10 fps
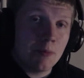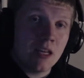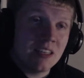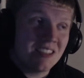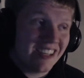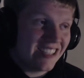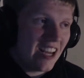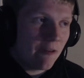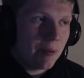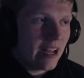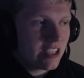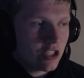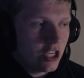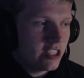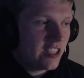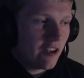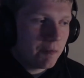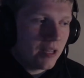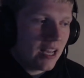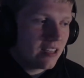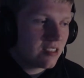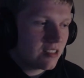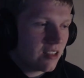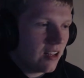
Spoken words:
be 60 FPS, 30 FPS.